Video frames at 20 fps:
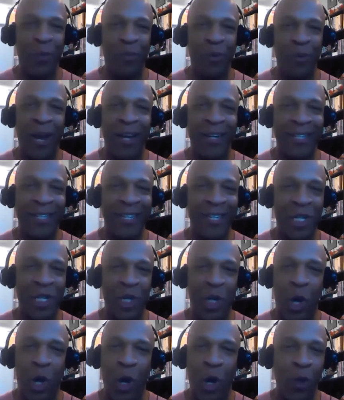
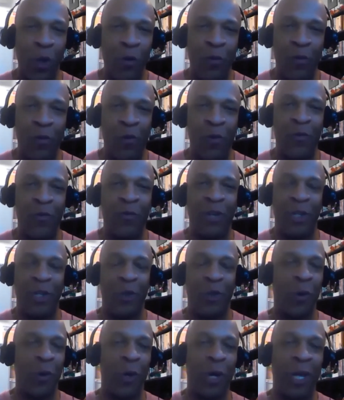practice all over
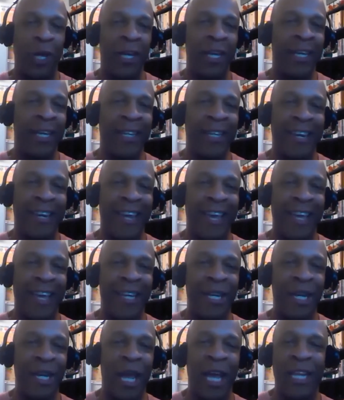Victoria
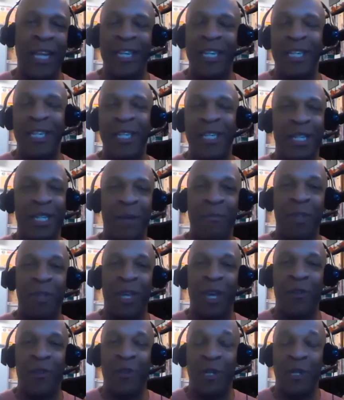and some of
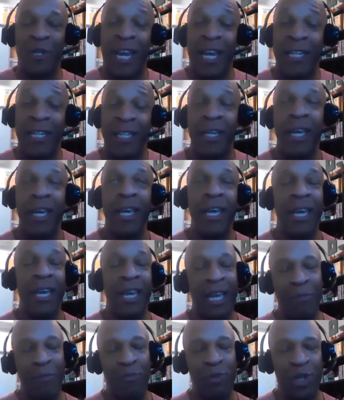the other states,
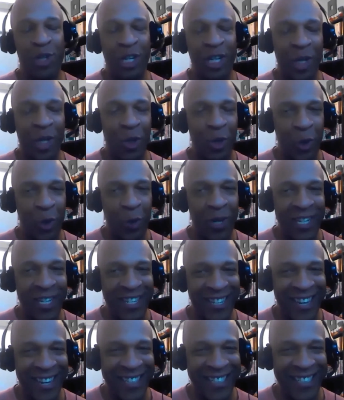in particular
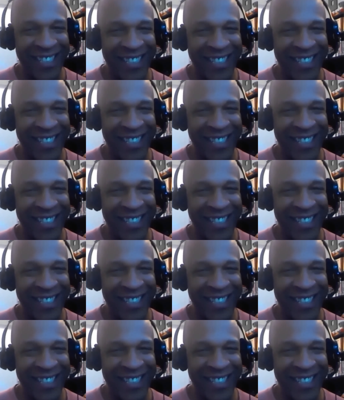Queensland.